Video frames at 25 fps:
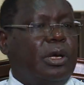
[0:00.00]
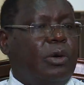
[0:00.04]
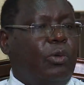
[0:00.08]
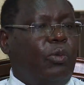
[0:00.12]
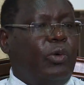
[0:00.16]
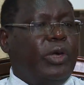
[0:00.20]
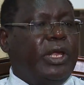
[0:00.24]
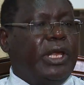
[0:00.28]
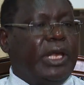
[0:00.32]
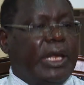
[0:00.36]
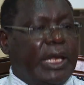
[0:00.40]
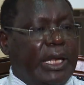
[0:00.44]

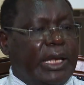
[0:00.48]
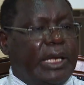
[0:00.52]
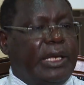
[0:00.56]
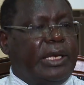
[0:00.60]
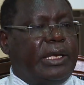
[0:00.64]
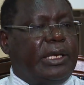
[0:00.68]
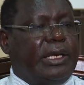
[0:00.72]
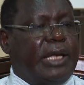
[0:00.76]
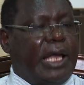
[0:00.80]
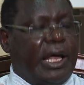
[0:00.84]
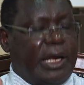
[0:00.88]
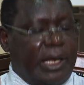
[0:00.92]
we need
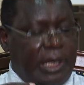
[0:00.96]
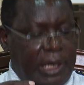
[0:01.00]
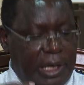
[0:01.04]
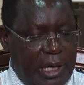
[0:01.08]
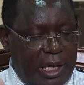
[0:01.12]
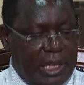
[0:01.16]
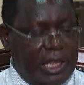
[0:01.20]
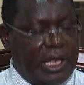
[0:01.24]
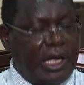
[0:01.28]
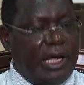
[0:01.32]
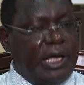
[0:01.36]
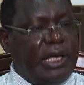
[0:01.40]

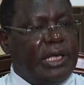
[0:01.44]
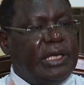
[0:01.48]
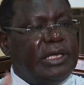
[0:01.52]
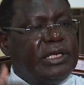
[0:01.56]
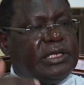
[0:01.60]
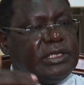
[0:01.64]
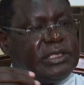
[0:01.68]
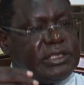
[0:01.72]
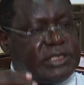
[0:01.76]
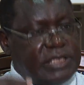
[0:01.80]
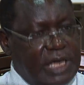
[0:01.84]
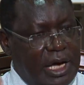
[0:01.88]
another
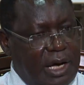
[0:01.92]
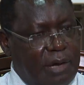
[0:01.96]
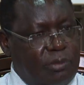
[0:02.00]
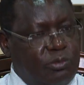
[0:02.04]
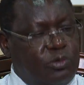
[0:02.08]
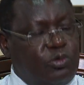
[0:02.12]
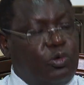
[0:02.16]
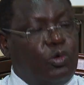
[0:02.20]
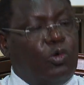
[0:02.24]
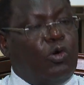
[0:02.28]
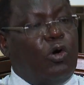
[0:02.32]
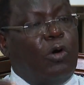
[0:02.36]

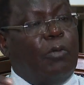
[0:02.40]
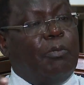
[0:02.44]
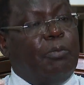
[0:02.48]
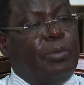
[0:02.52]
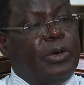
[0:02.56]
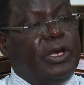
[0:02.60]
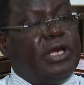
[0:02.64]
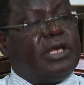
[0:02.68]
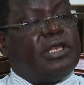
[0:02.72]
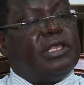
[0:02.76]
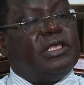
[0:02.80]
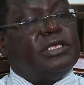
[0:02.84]
term to
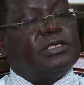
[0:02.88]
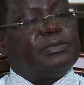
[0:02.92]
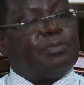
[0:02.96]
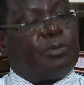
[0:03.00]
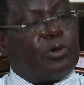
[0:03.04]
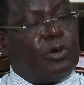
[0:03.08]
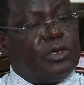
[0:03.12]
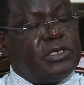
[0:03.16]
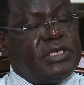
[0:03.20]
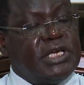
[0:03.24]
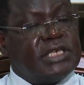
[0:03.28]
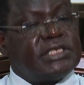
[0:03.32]
complete these
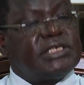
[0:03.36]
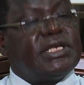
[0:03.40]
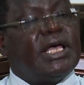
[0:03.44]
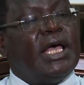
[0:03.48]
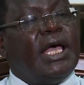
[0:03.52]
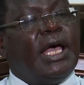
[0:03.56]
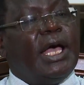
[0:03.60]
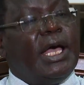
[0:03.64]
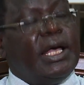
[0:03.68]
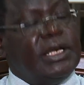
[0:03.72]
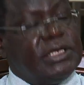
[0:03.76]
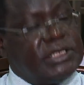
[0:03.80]
projects
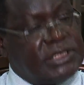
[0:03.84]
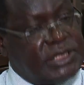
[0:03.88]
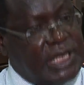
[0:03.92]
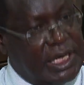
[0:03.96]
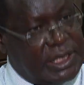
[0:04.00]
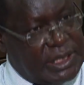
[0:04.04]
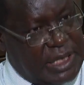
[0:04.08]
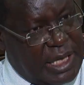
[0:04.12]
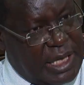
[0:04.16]
and start